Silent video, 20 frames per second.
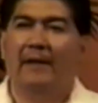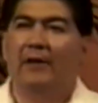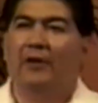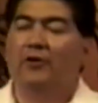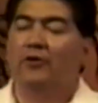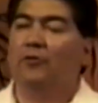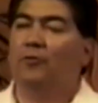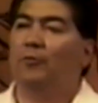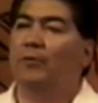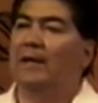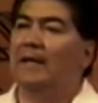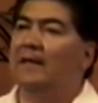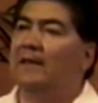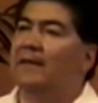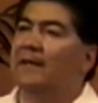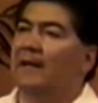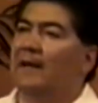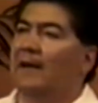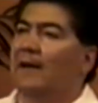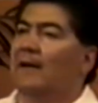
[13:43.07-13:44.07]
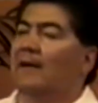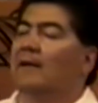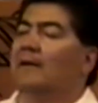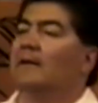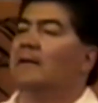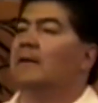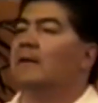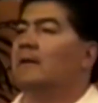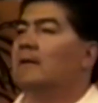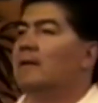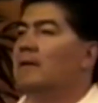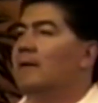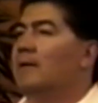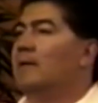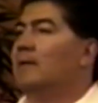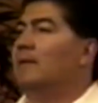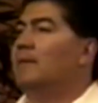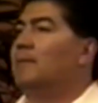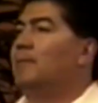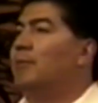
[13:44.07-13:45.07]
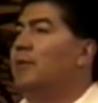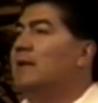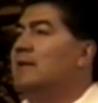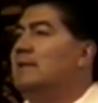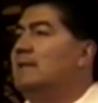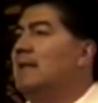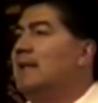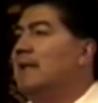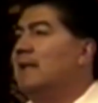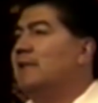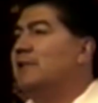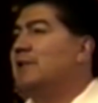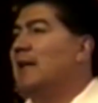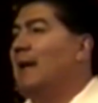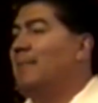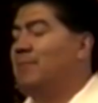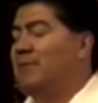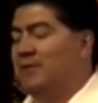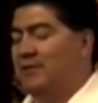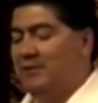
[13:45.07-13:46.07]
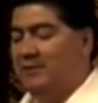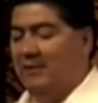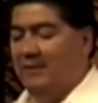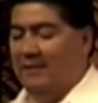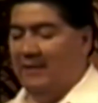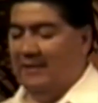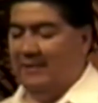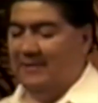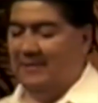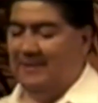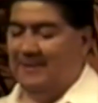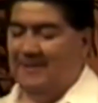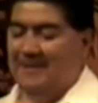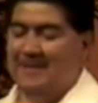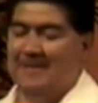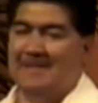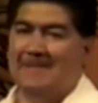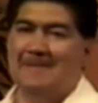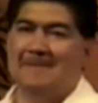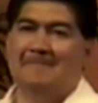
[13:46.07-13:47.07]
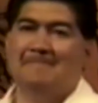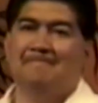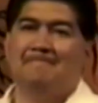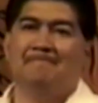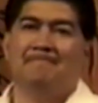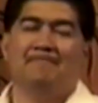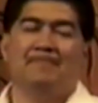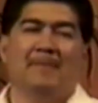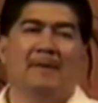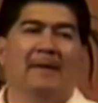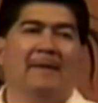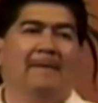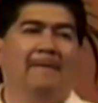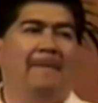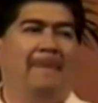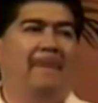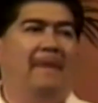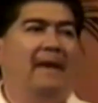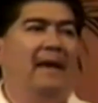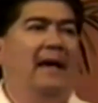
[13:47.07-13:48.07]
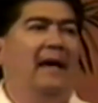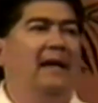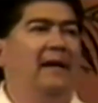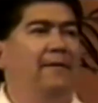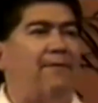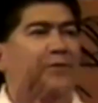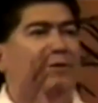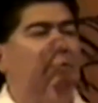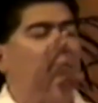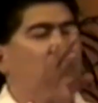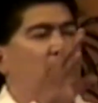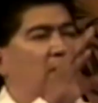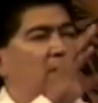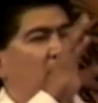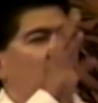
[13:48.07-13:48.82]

You read the preceding chapters to this, and if you